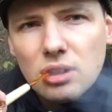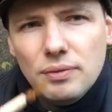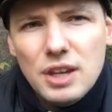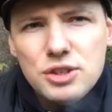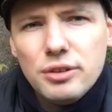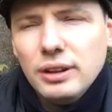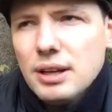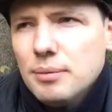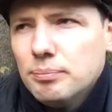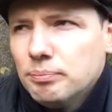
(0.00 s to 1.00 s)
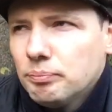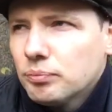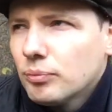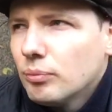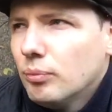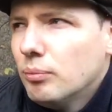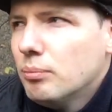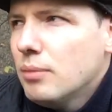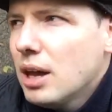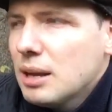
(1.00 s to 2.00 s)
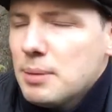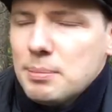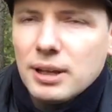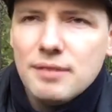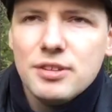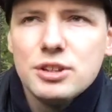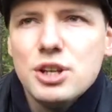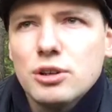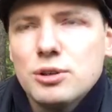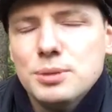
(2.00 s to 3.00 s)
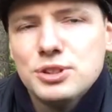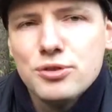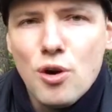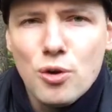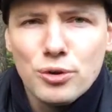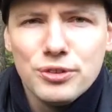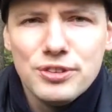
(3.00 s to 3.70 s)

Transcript: Naturally, many people have their documents wrong.